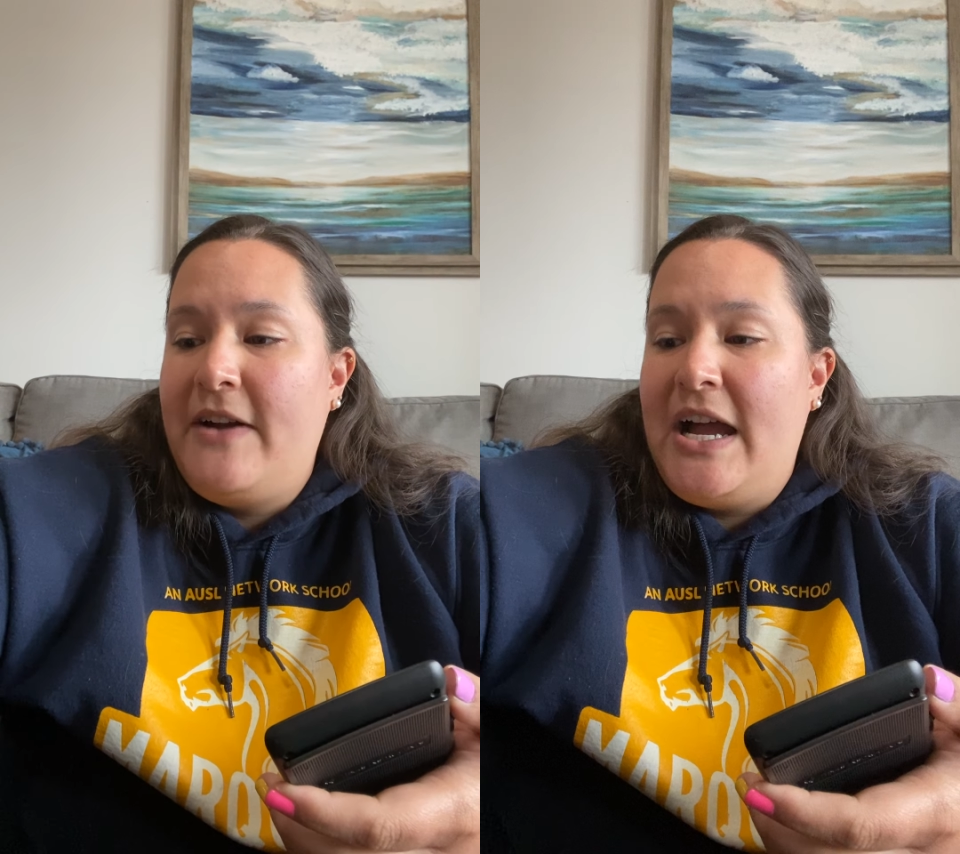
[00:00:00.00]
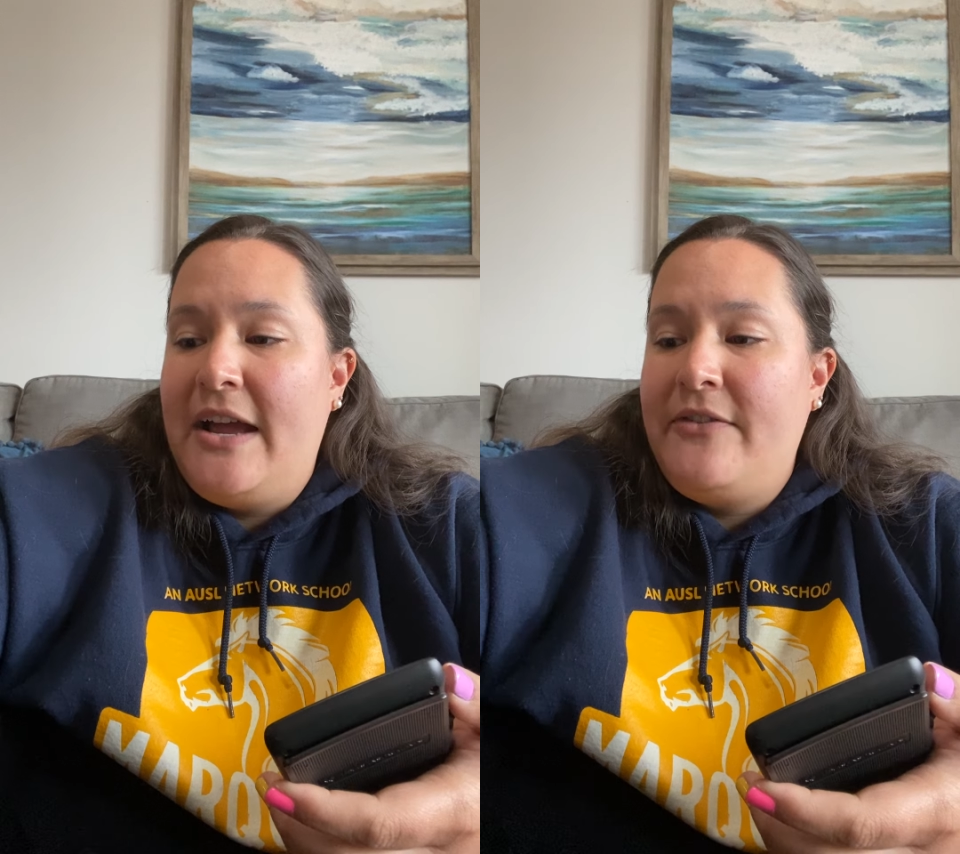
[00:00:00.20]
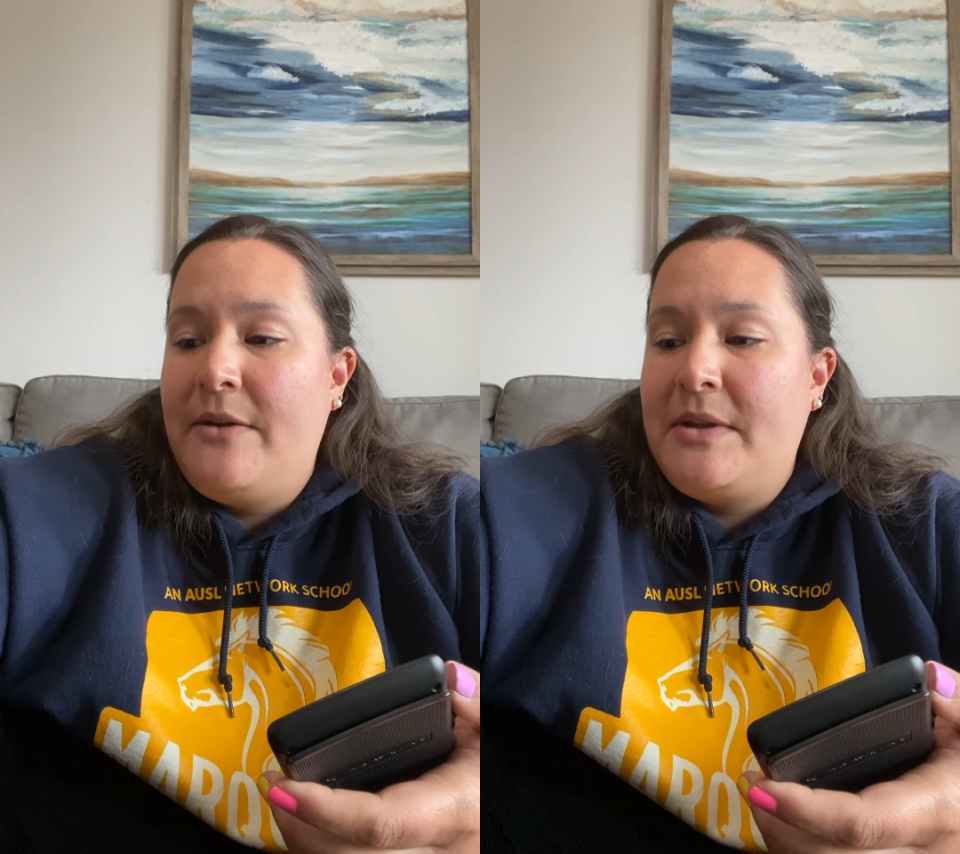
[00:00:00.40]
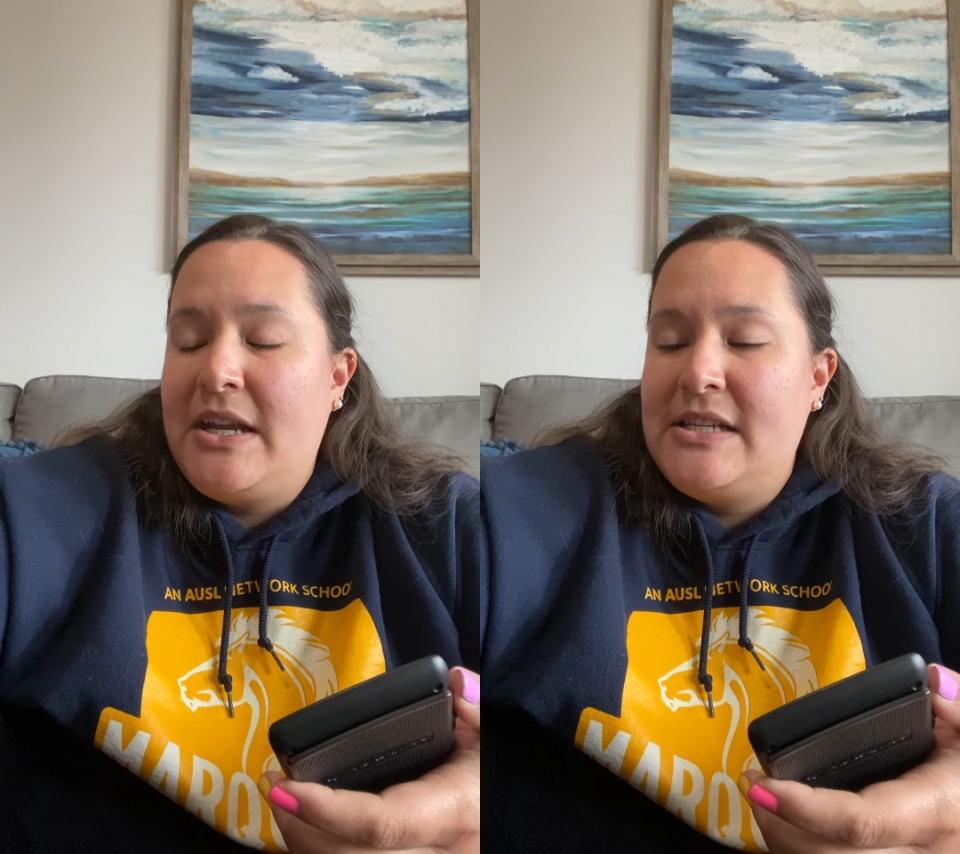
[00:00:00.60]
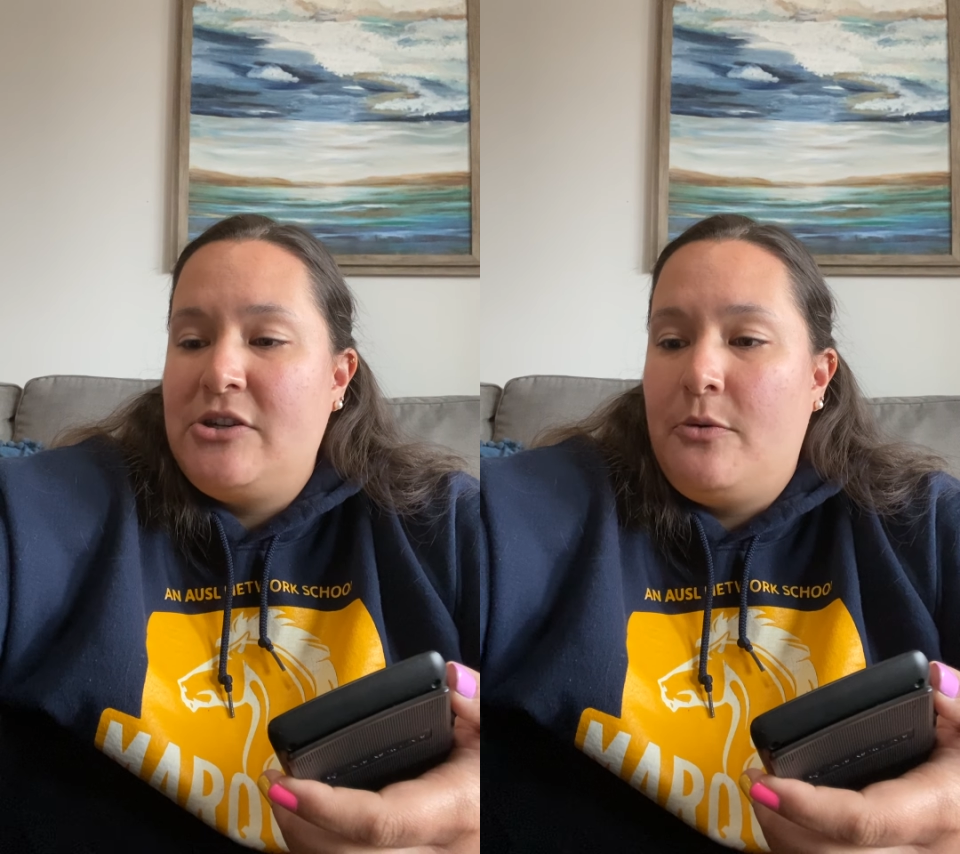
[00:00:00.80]
I'm going to
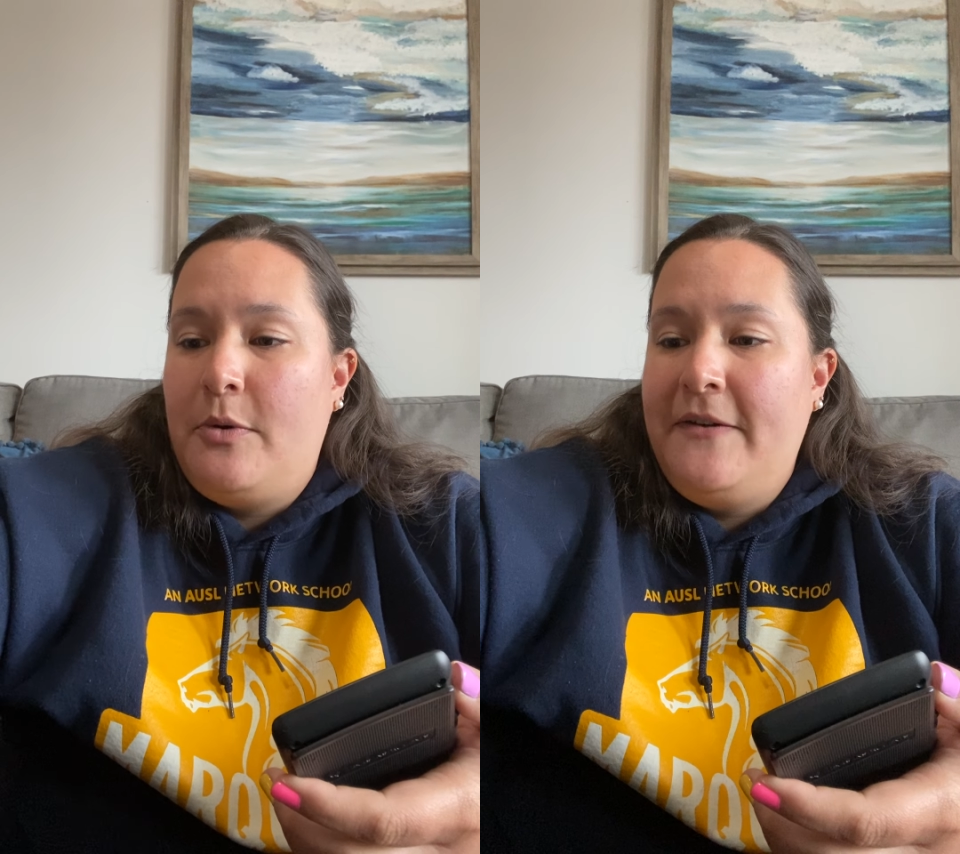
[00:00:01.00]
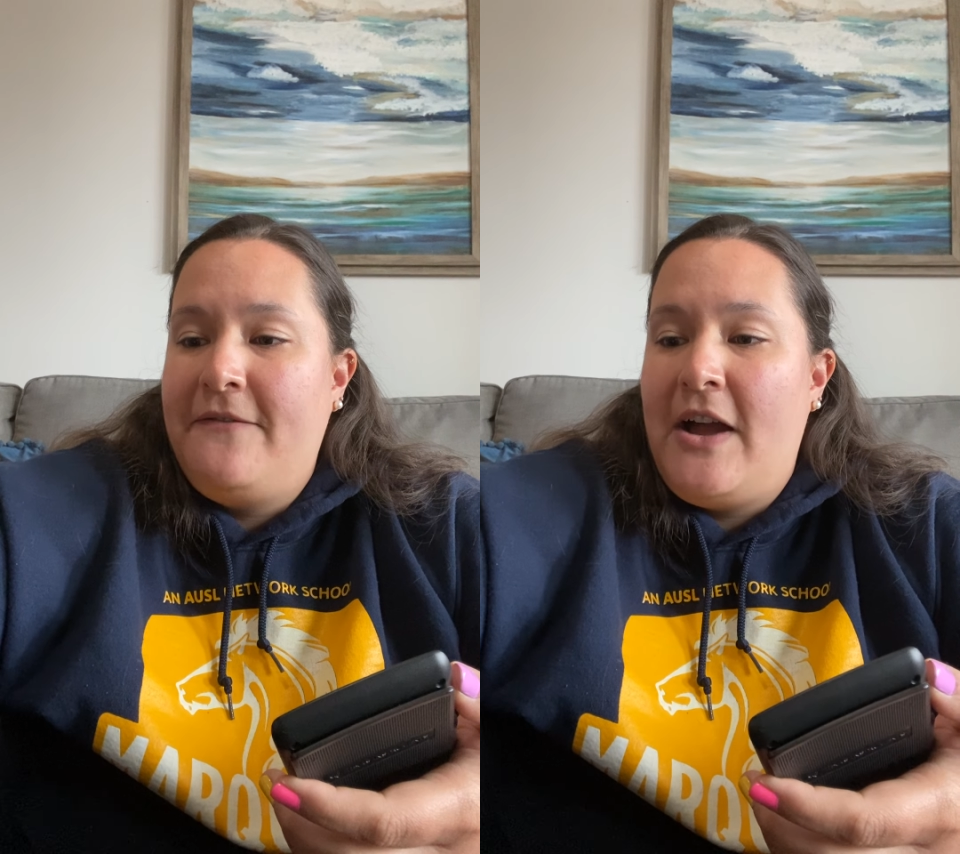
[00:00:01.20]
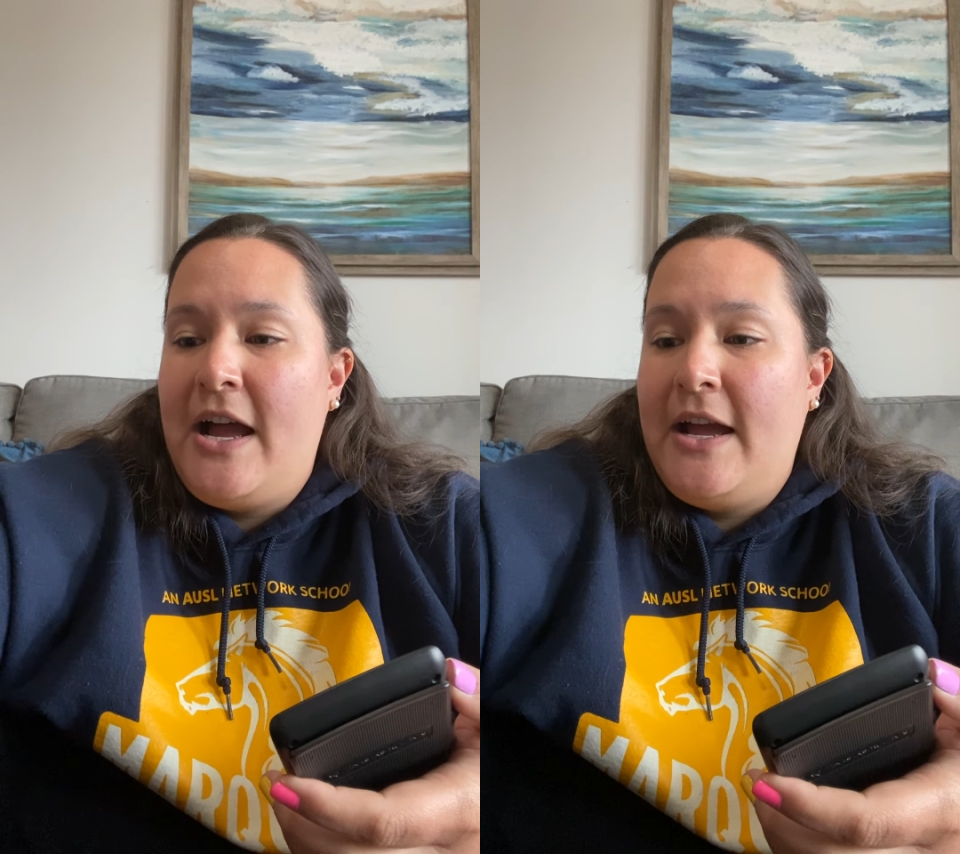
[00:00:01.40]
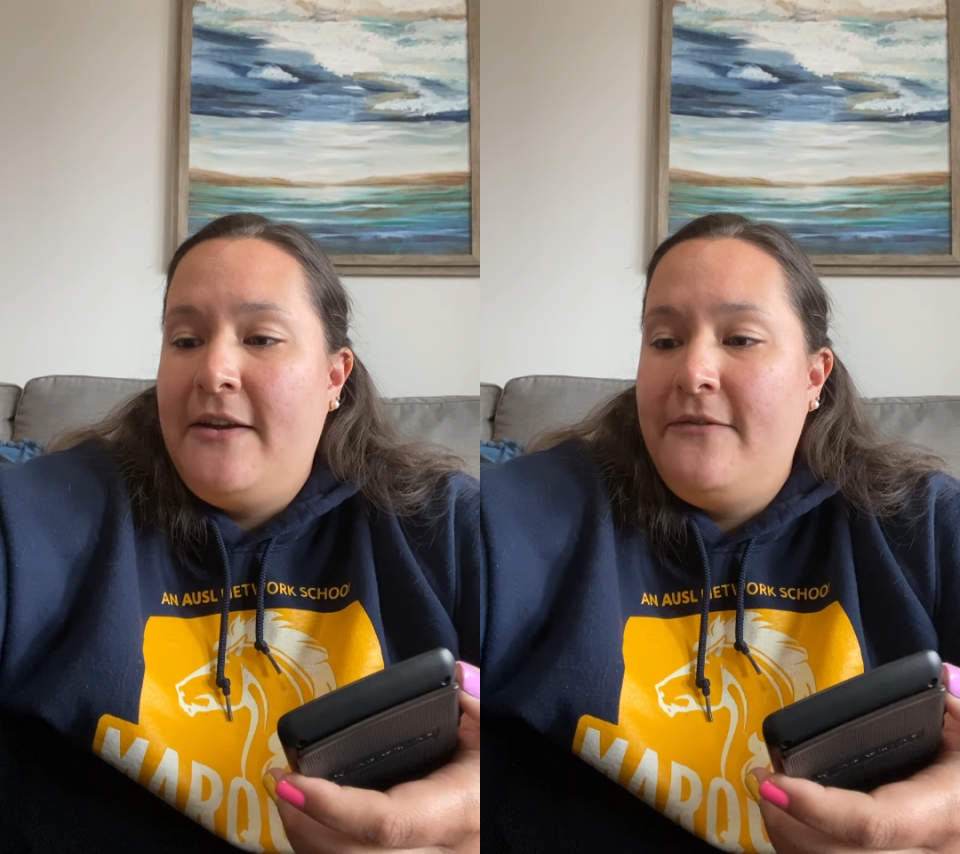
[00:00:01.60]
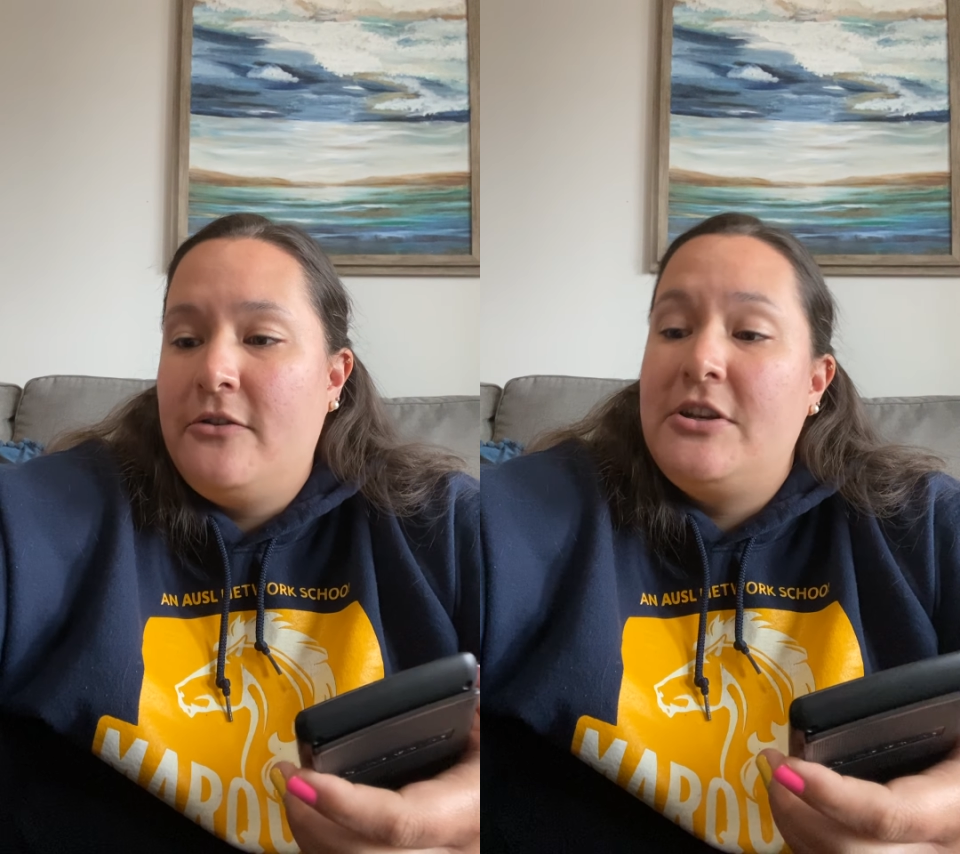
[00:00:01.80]
get 0.5,